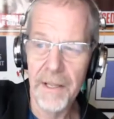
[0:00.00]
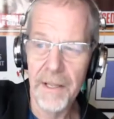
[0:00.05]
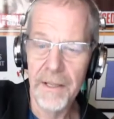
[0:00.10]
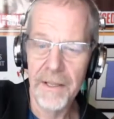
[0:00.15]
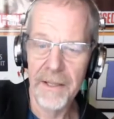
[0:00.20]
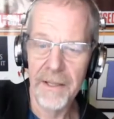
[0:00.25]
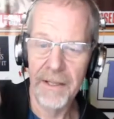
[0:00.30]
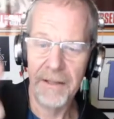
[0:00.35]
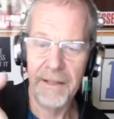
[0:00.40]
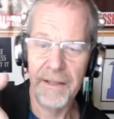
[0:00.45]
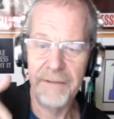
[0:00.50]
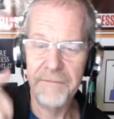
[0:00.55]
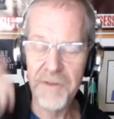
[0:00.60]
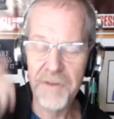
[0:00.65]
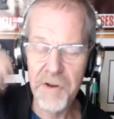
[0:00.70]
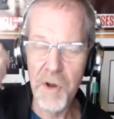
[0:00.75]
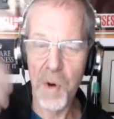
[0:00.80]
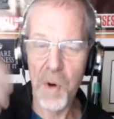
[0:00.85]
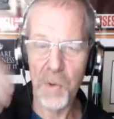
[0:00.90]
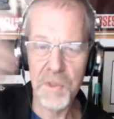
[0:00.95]
They
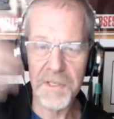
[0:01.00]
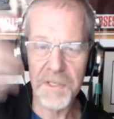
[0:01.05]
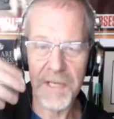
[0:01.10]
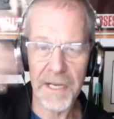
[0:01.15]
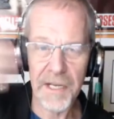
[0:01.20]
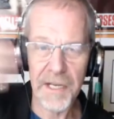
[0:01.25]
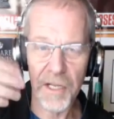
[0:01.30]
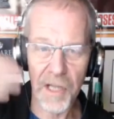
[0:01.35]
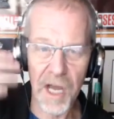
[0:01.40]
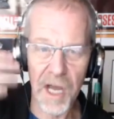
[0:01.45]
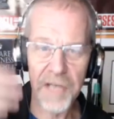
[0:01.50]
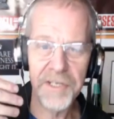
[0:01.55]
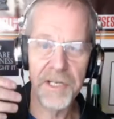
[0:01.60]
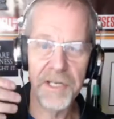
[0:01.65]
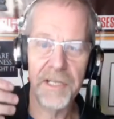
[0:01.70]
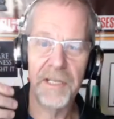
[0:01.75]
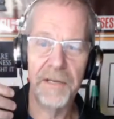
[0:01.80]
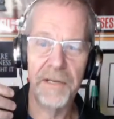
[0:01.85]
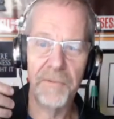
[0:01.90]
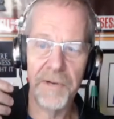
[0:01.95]
know
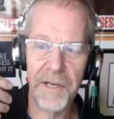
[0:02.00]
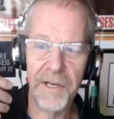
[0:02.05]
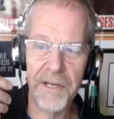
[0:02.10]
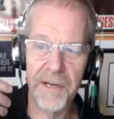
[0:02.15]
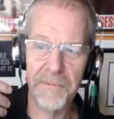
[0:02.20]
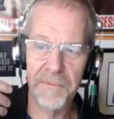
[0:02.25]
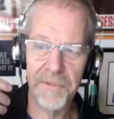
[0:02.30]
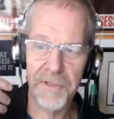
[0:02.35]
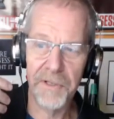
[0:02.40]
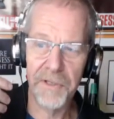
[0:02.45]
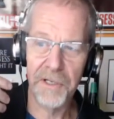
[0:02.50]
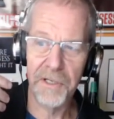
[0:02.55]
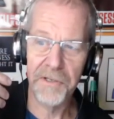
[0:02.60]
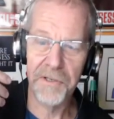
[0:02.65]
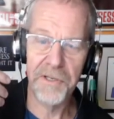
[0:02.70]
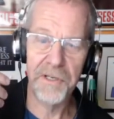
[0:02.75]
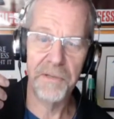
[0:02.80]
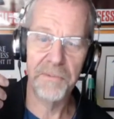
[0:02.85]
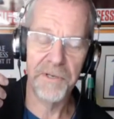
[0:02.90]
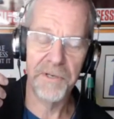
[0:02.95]
psychologically when it comes to
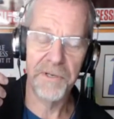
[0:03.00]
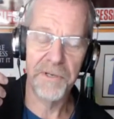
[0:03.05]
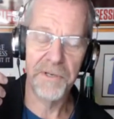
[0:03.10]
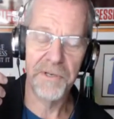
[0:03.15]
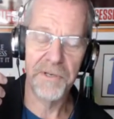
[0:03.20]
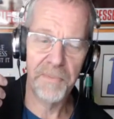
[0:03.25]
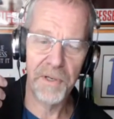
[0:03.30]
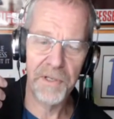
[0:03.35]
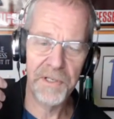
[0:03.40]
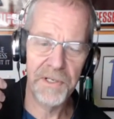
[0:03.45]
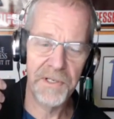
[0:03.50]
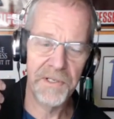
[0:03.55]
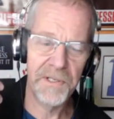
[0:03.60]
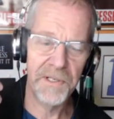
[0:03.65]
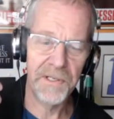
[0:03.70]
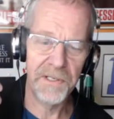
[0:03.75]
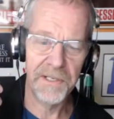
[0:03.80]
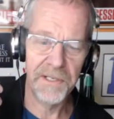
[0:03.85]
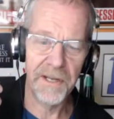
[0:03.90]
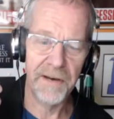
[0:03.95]
consumers purchasing
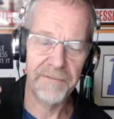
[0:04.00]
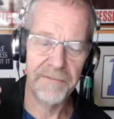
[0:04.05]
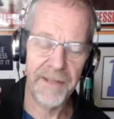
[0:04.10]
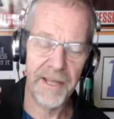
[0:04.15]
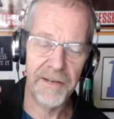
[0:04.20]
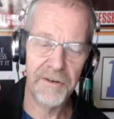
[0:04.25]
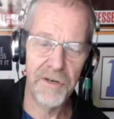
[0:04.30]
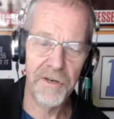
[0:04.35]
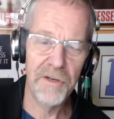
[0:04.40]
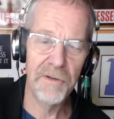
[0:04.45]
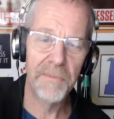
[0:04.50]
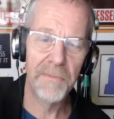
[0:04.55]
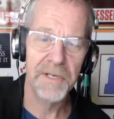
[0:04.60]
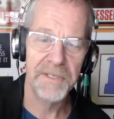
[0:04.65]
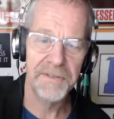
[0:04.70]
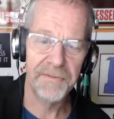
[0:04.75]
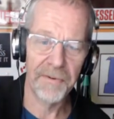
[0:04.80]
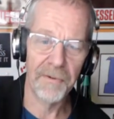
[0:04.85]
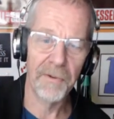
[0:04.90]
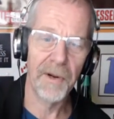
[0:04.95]
stuff that too much
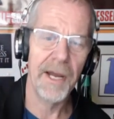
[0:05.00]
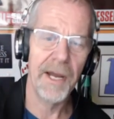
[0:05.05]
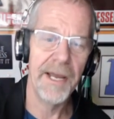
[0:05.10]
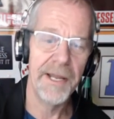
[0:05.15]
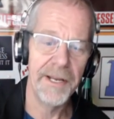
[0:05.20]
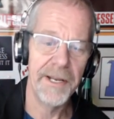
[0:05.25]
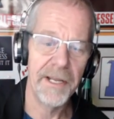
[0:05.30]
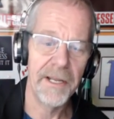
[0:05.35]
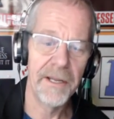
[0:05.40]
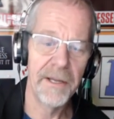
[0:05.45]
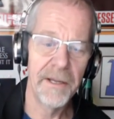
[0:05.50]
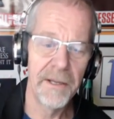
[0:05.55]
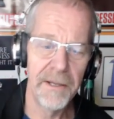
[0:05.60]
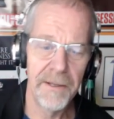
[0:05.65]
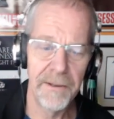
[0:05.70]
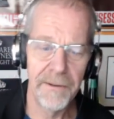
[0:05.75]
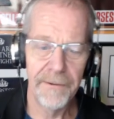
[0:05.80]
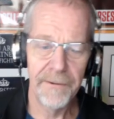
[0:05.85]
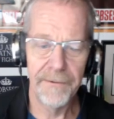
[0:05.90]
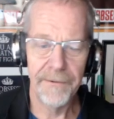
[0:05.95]
variety
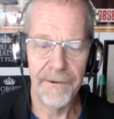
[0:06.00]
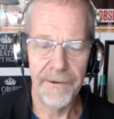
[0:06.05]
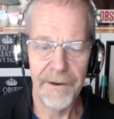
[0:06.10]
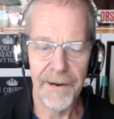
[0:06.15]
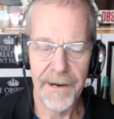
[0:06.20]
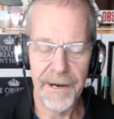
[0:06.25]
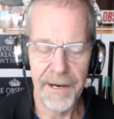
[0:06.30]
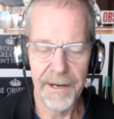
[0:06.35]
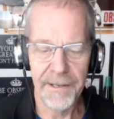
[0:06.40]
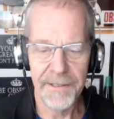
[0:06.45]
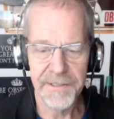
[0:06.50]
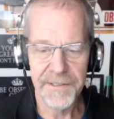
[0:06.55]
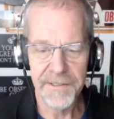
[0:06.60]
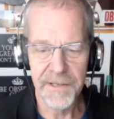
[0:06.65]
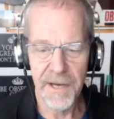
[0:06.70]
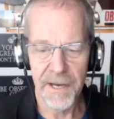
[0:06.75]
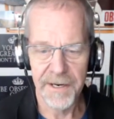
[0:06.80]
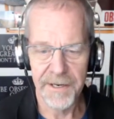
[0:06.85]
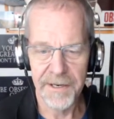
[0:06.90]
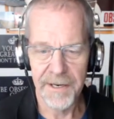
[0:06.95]
is not
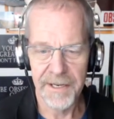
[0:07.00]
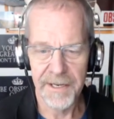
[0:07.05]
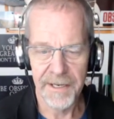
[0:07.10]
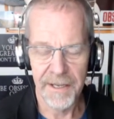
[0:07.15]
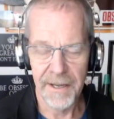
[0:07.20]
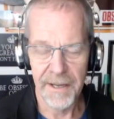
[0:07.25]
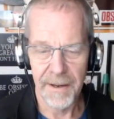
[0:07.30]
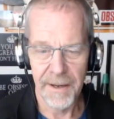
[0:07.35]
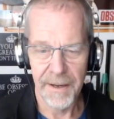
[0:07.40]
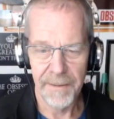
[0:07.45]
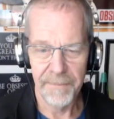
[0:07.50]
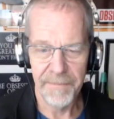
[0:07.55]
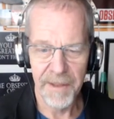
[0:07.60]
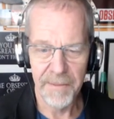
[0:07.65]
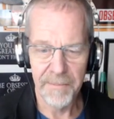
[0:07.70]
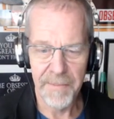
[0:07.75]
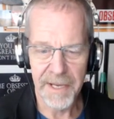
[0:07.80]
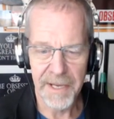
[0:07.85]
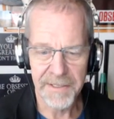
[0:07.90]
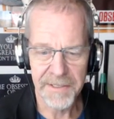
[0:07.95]
the
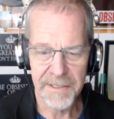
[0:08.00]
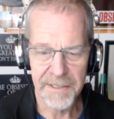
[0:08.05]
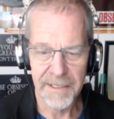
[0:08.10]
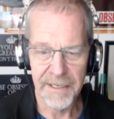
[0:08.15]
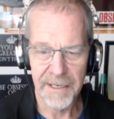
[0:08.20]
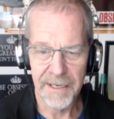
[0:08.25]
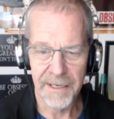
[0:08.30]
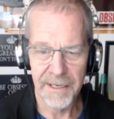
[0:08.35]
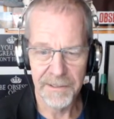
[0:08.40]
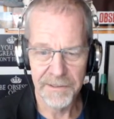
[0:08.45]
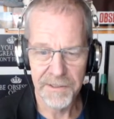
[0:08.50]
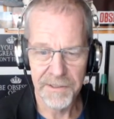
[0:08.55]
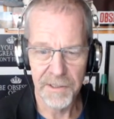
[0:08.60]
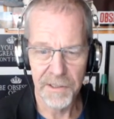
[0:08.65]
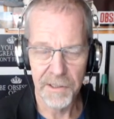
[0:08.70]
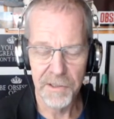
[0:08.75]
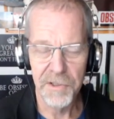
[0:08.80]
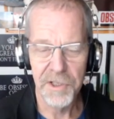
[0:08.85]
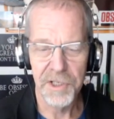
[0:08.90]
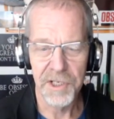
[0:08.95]
best
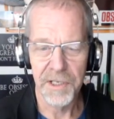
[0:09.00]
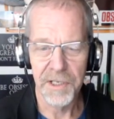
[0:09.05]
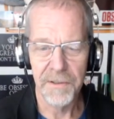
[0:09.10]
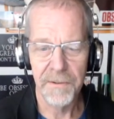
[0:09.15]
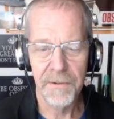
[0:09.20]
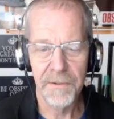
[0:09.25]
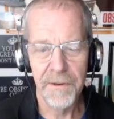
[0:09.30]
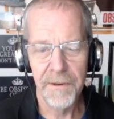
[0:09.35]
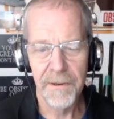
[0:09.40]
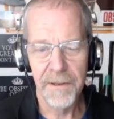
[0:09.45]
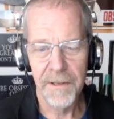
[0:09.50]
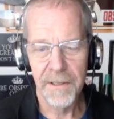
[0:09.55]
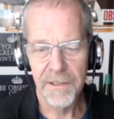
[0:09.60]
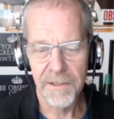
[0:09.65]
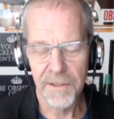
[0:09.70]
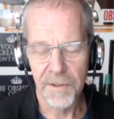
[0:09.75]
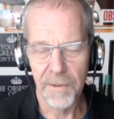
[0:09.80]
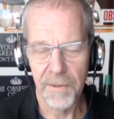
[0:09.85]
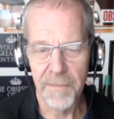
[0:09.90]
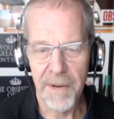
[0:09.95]
solution. So it
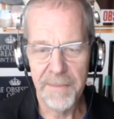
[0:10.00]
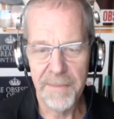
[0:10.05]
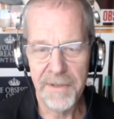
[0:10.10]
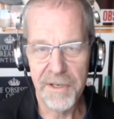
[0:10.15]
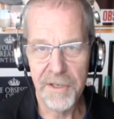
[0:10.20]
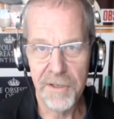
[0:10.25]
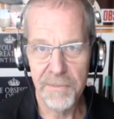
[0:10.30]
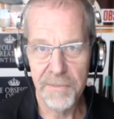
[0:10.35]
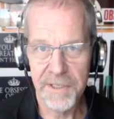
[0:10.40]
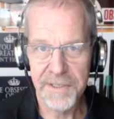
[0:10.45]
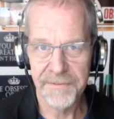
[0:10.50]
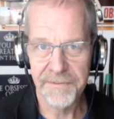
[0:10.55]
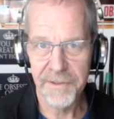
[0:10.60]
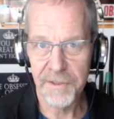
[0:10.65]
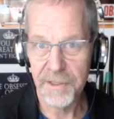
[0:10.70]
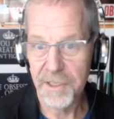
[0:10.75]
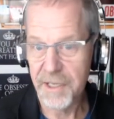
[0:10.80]
might be too much of a good thing,